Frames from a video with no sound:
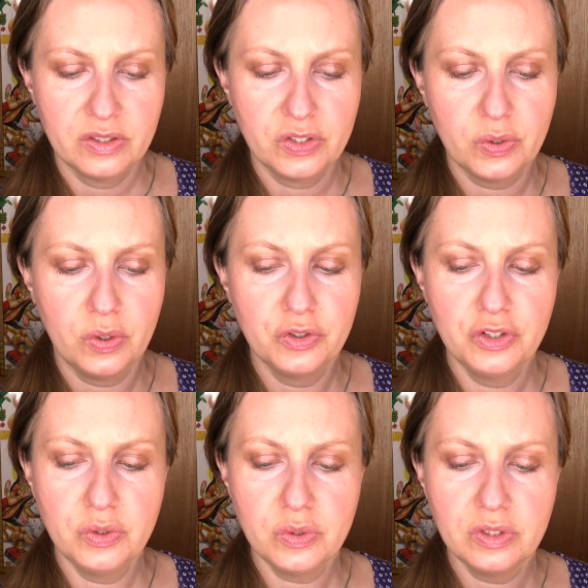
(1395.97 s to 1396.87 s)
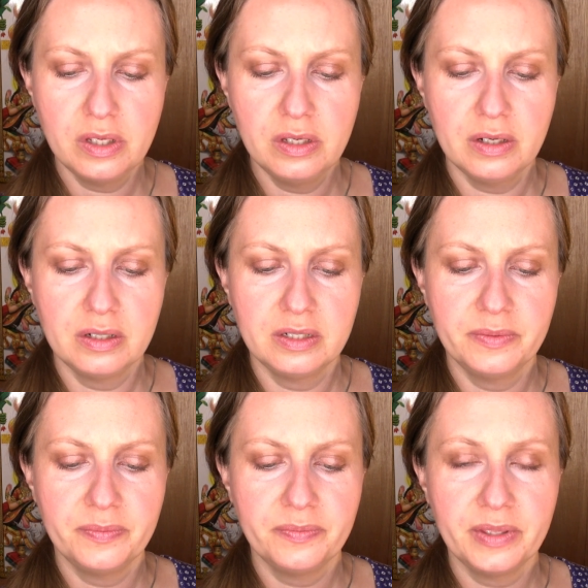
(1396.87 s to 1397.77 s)
So on Tuesday,
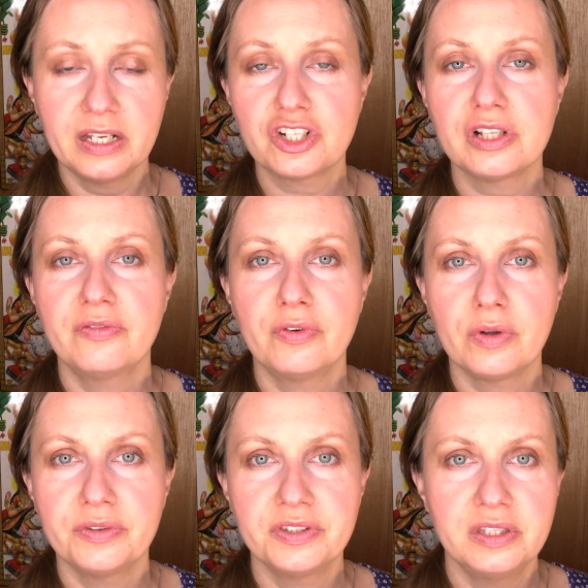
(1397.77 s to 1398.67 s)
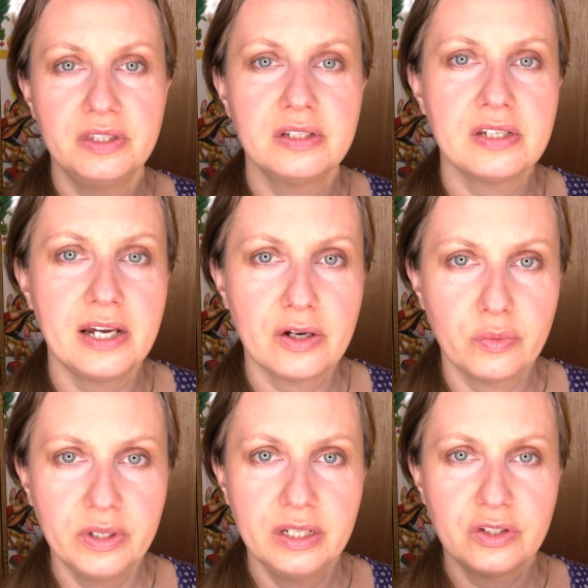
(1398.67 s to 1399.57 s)
actually for the entire
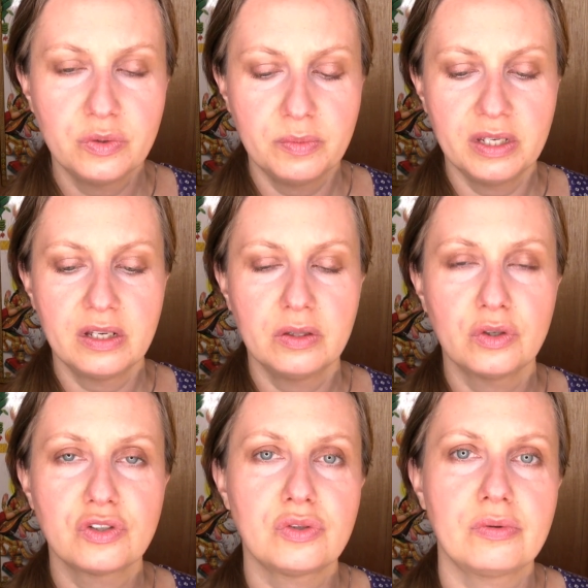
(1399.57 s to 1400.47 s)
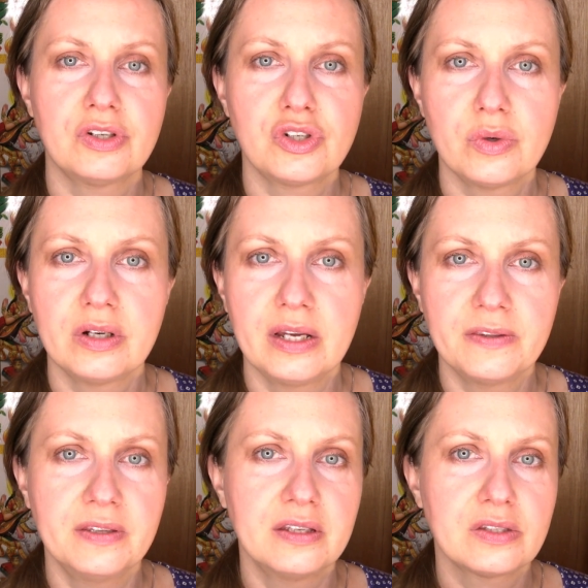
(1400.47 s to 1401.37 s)
week, to make a long story short, I
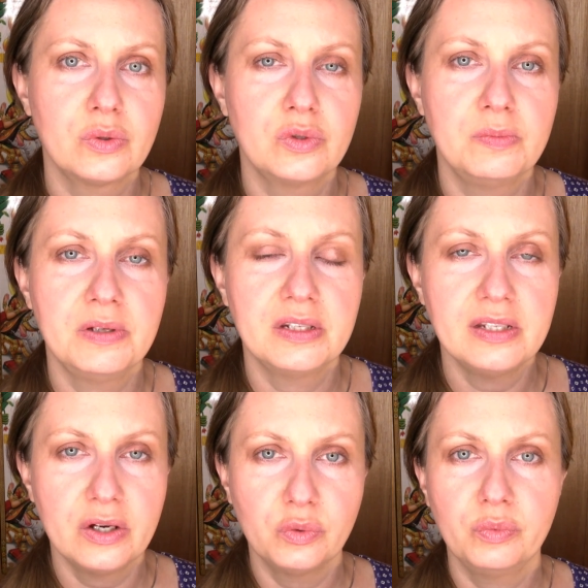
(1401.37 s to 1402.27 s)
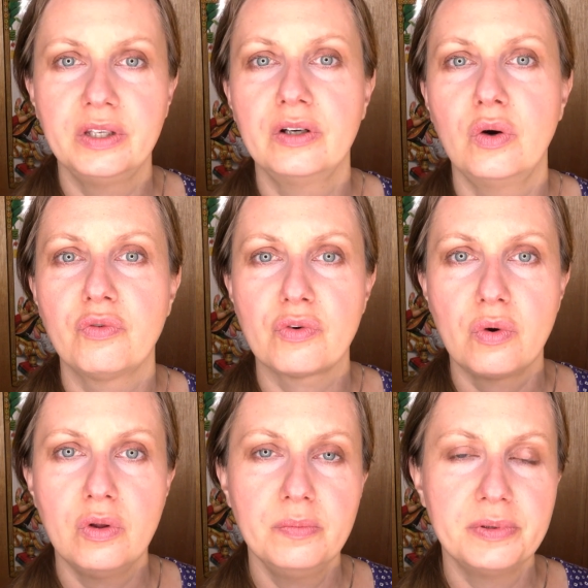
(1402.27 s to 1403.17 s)
think it's going to be a down week
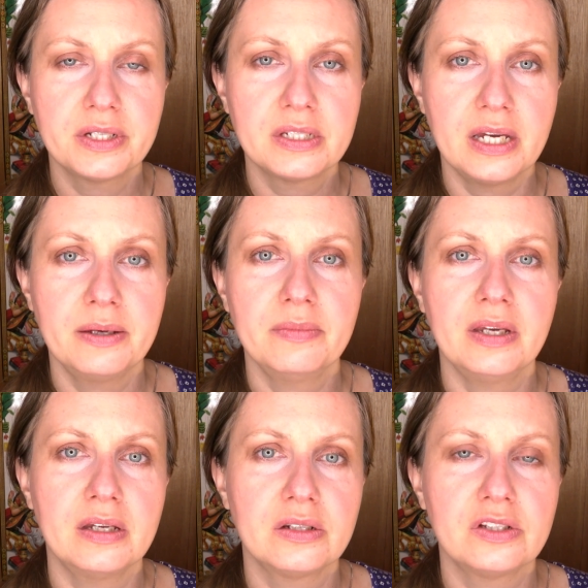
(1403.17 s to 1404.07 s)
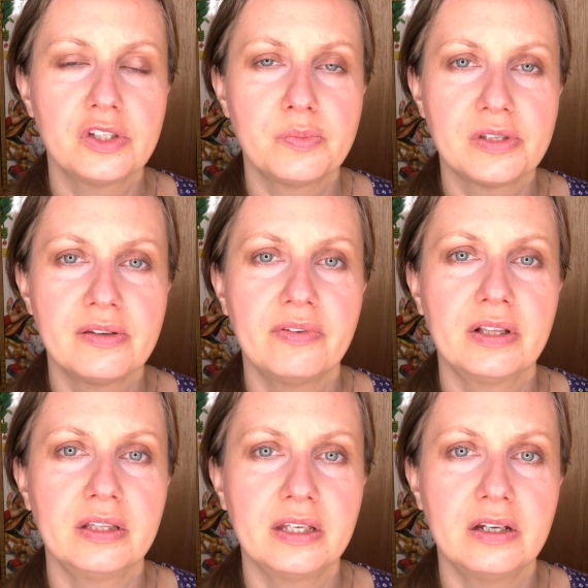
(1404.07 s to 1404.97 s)
overall, big time, and
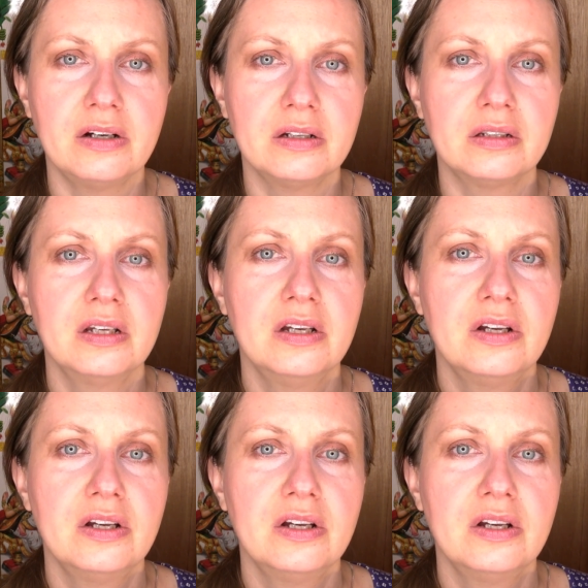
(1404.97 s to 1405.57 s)
specifically on